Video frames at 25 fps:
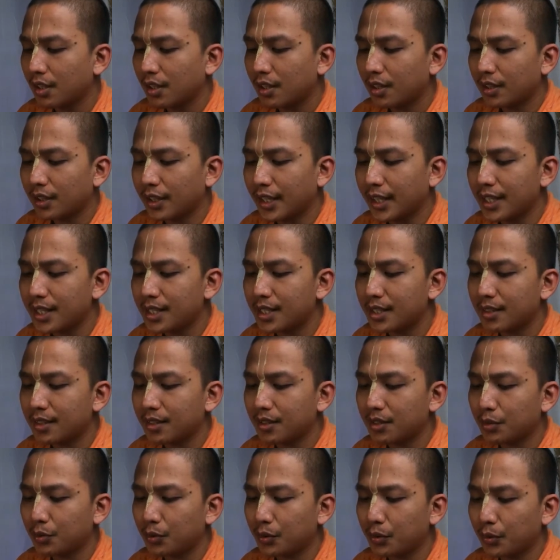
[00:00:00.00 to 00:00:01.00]
they
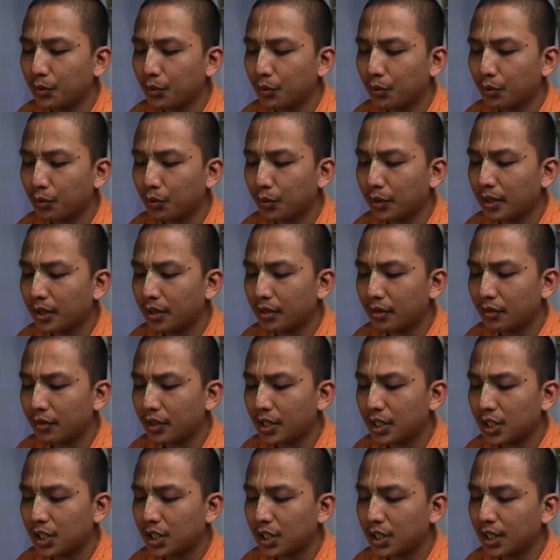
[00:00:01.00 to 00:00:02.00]
still were
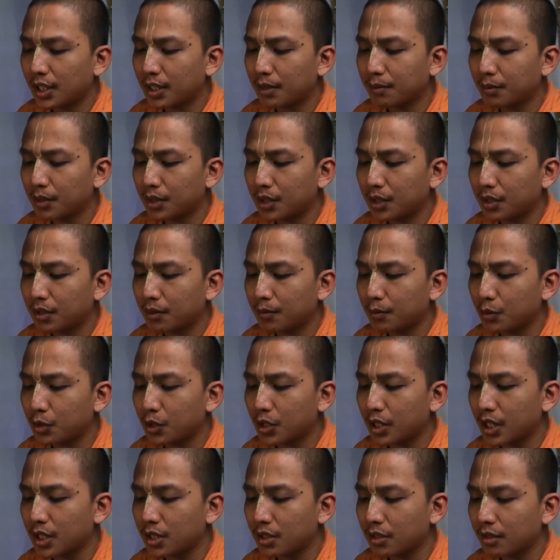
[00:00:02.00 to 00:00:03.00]
rich in material
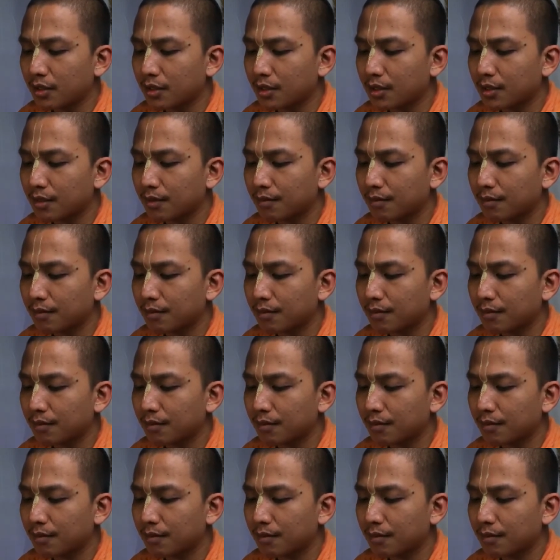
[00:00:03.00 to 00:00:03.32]
possessions.